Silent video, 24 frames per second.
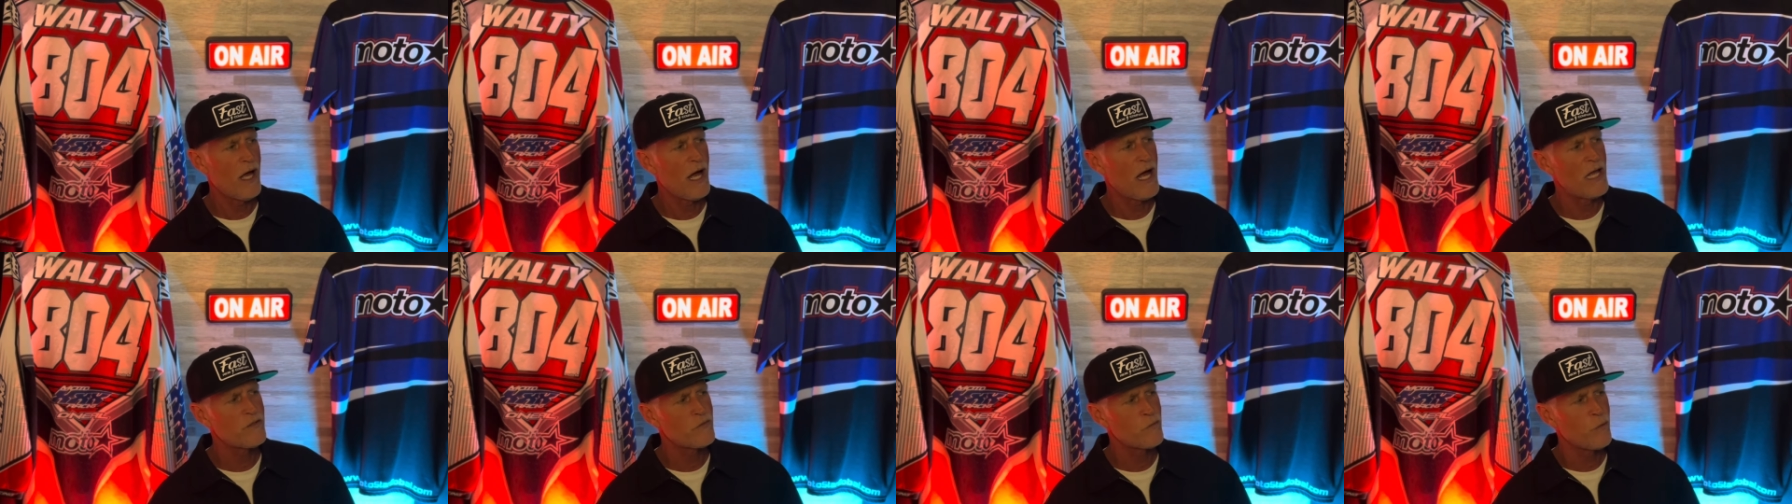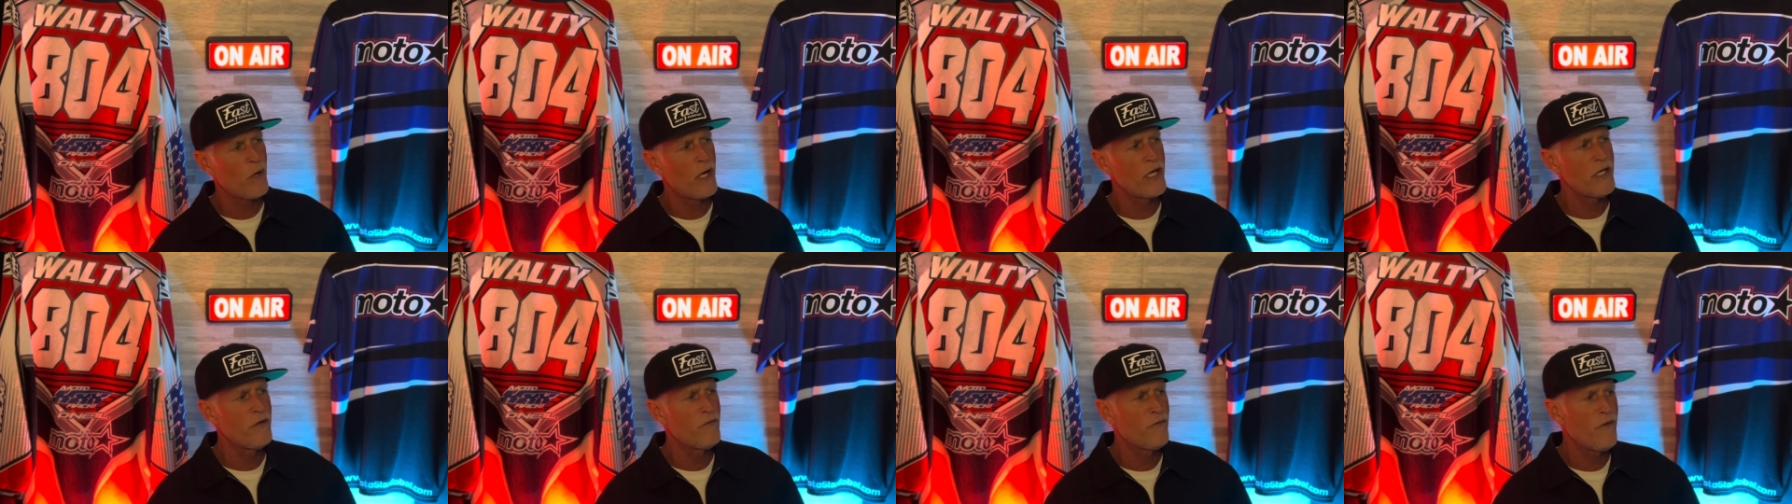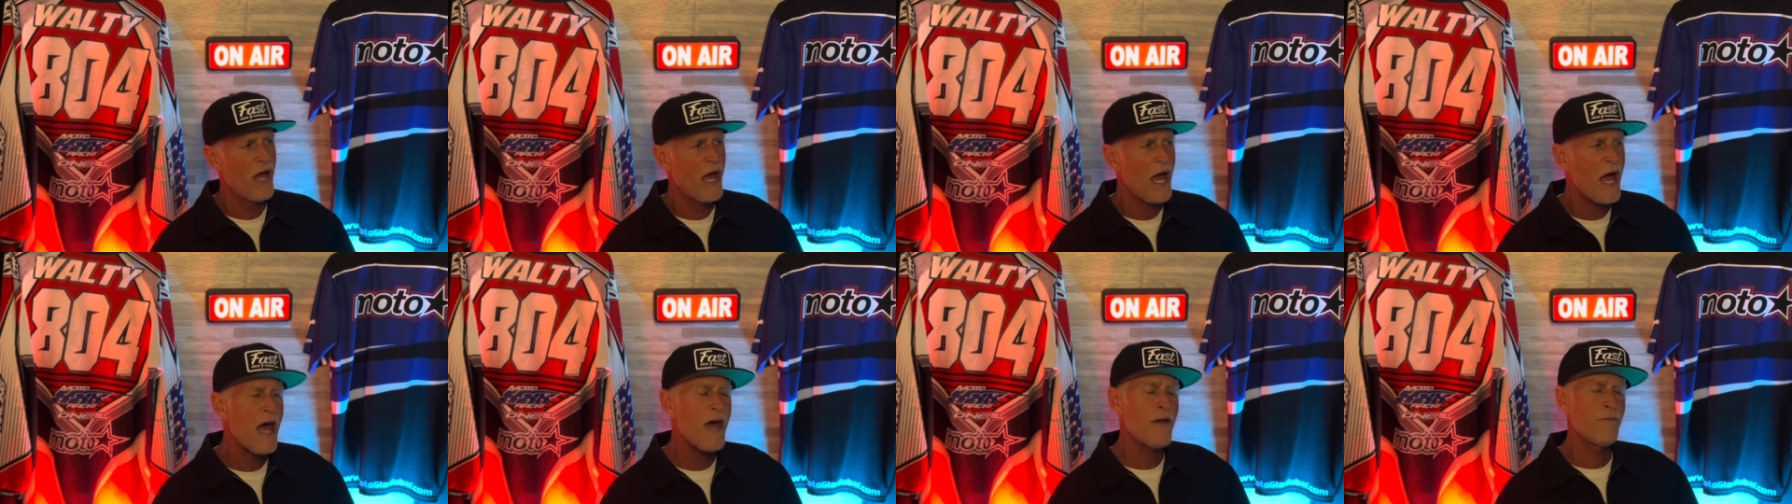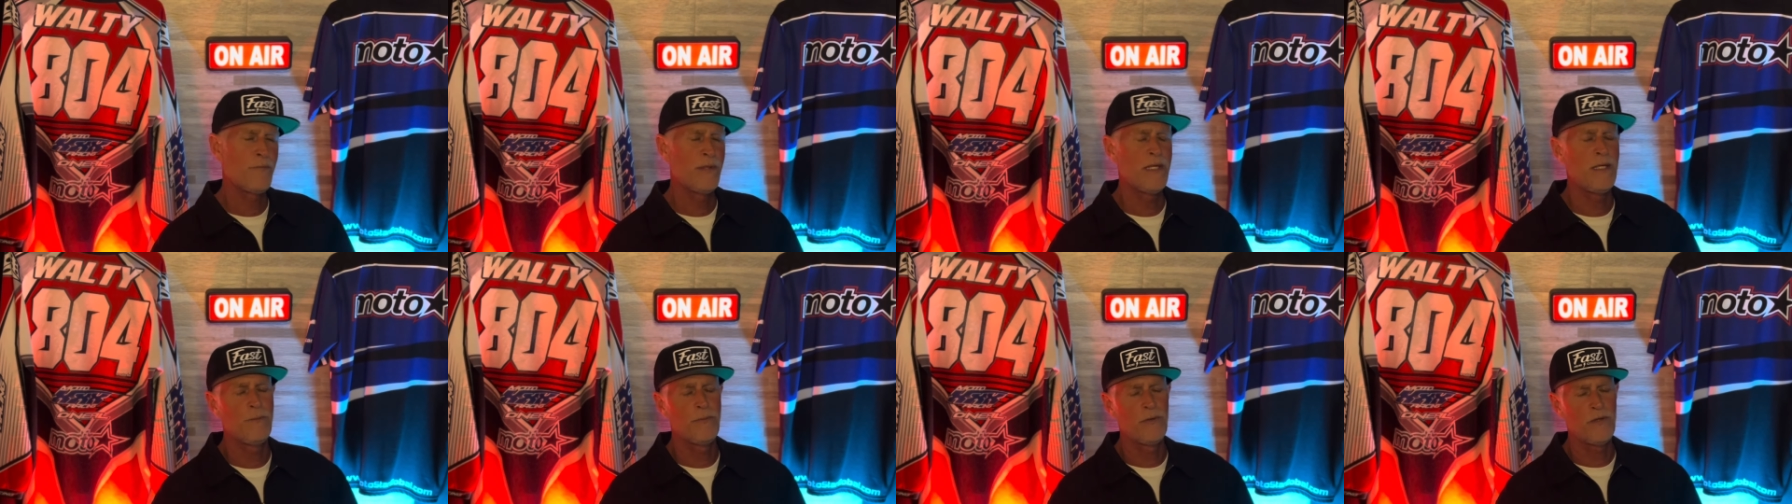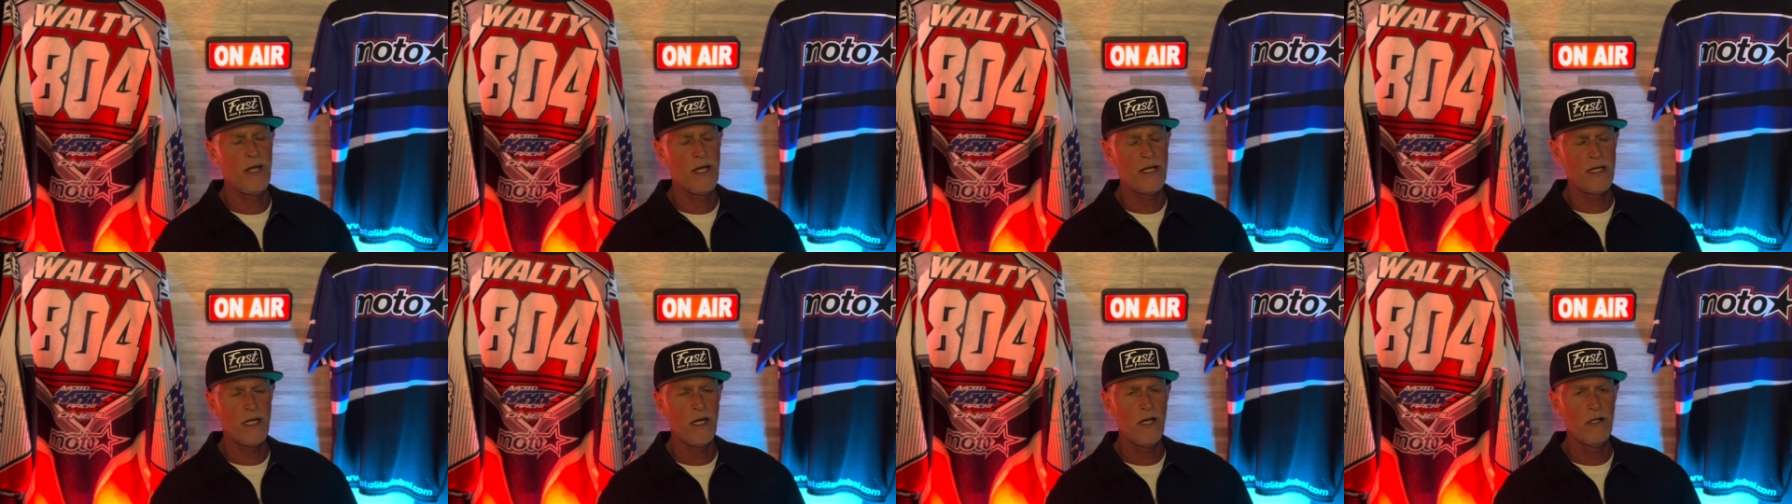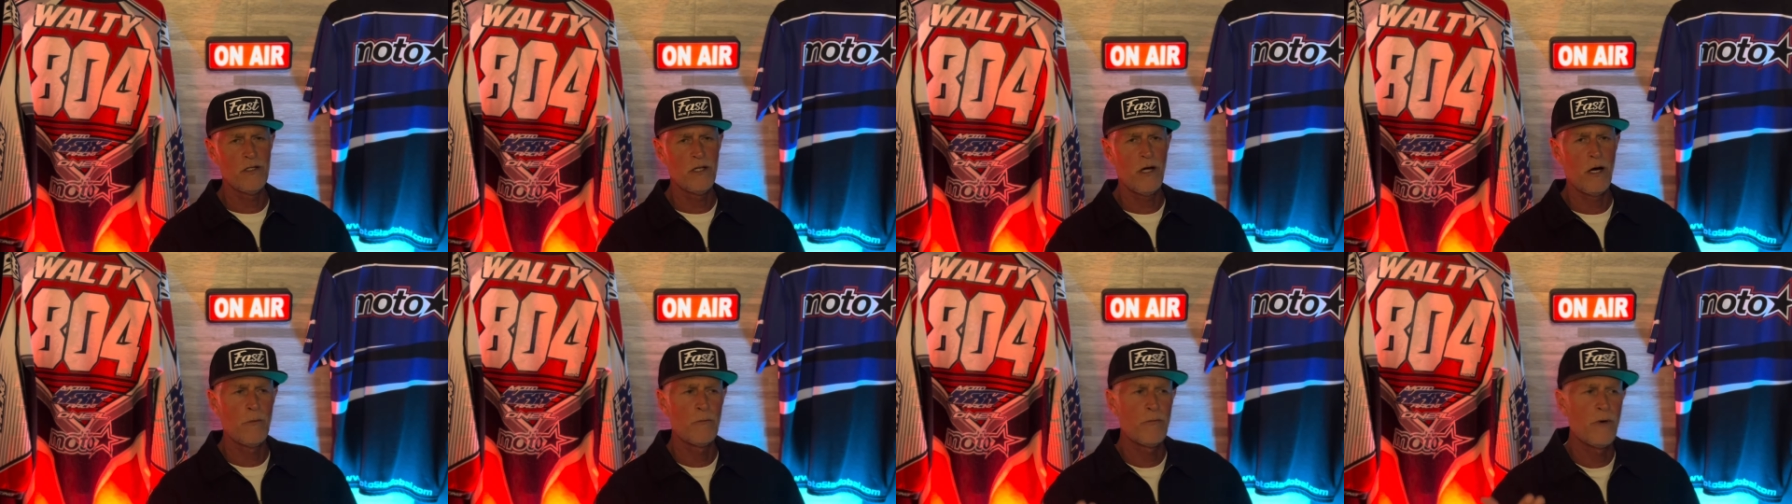That's why you've had people like
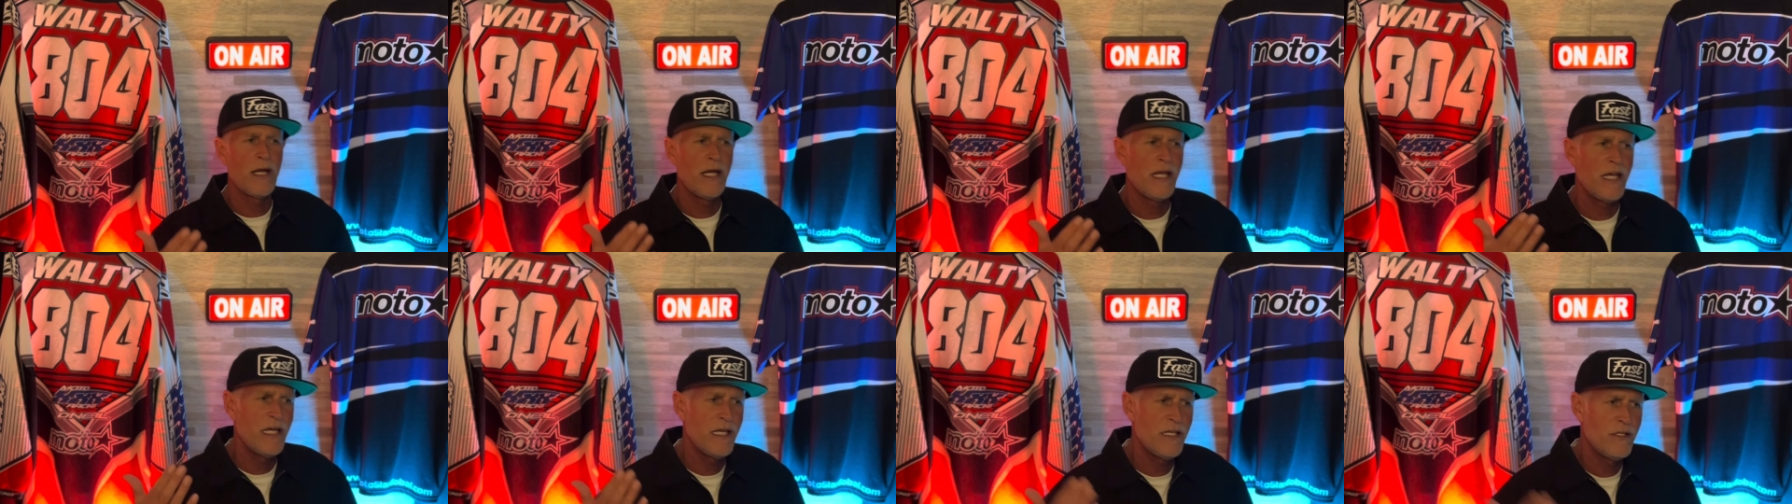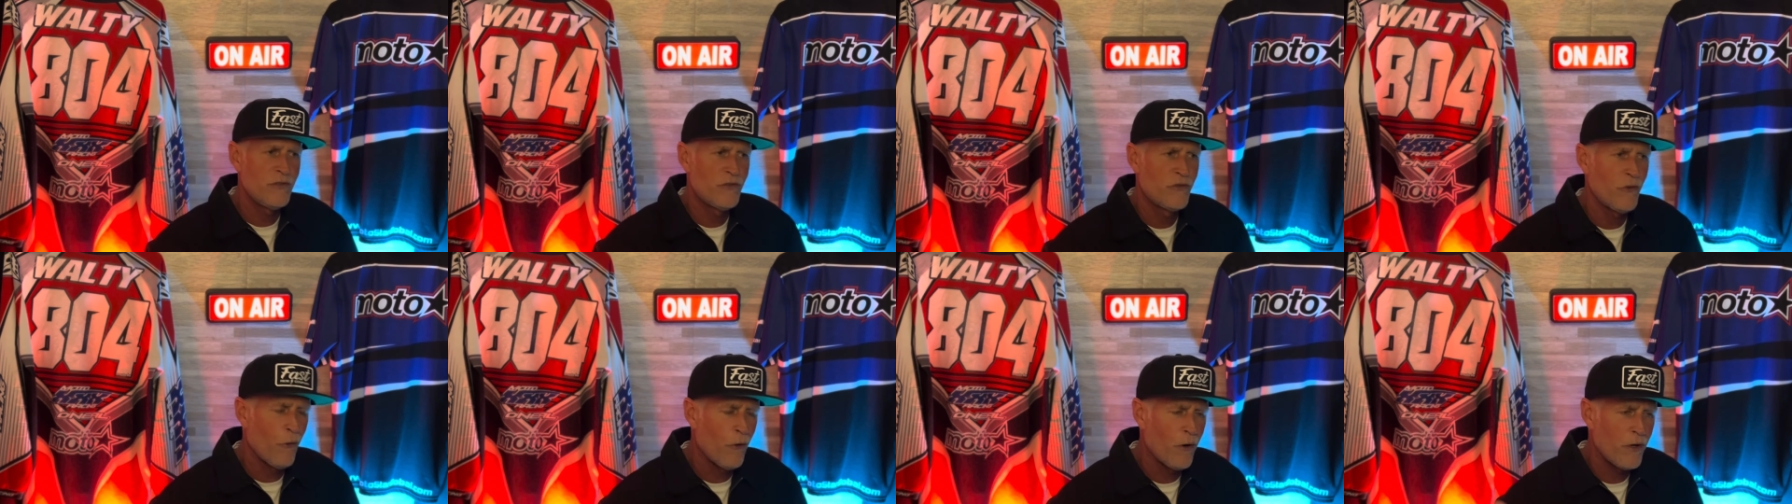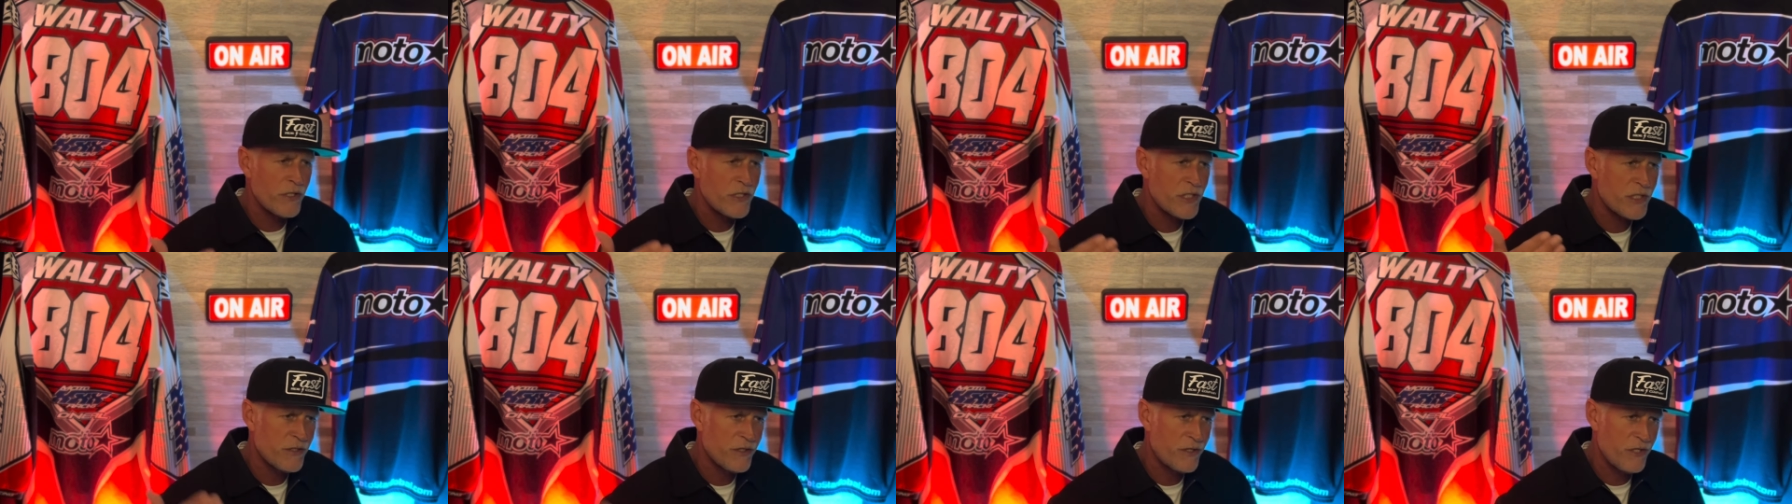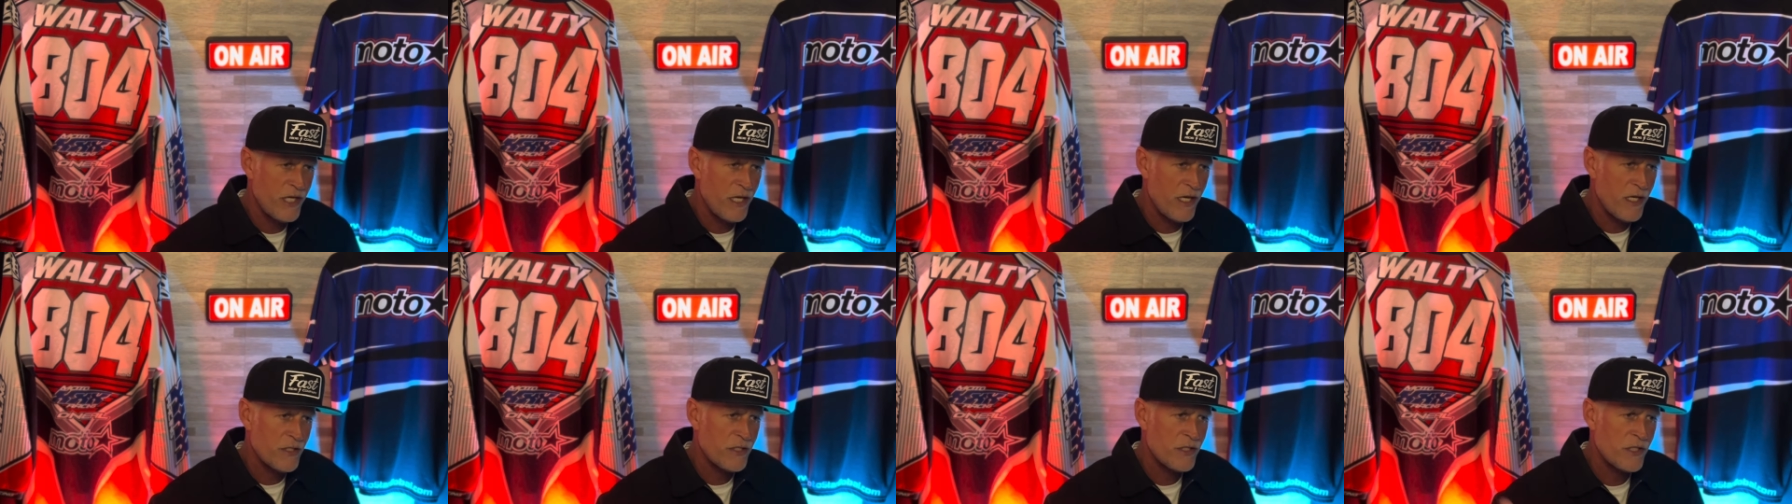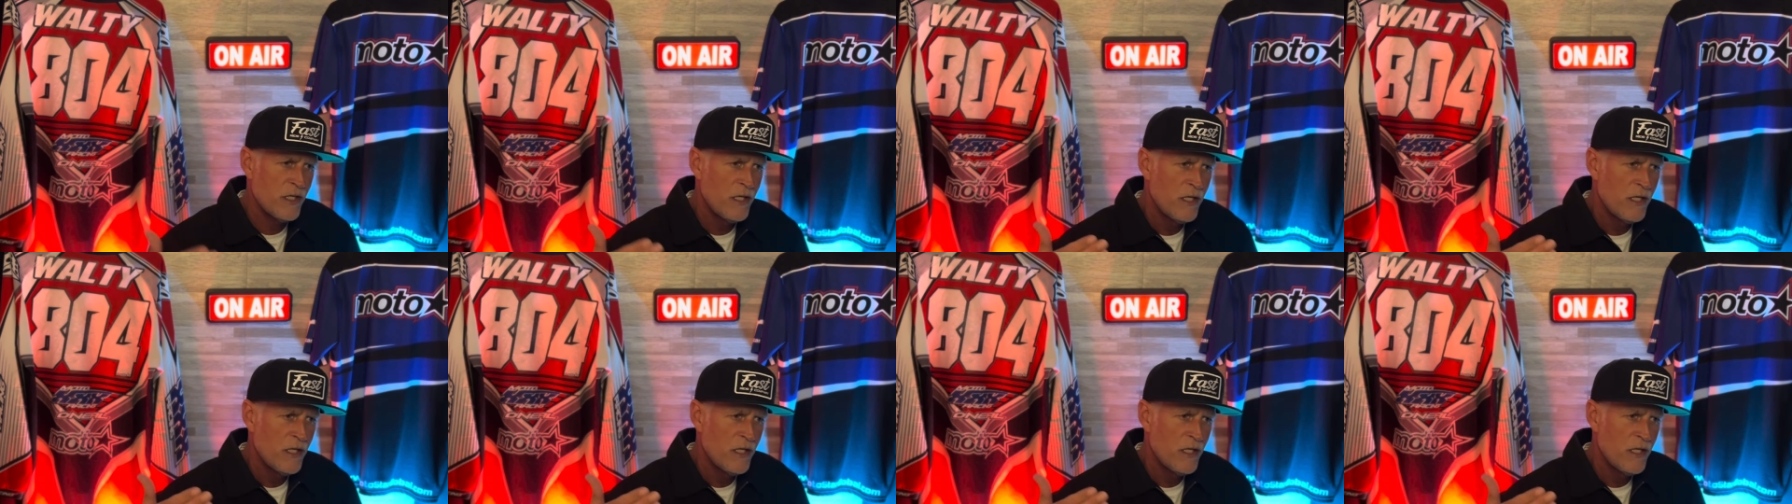El Hombre endorse this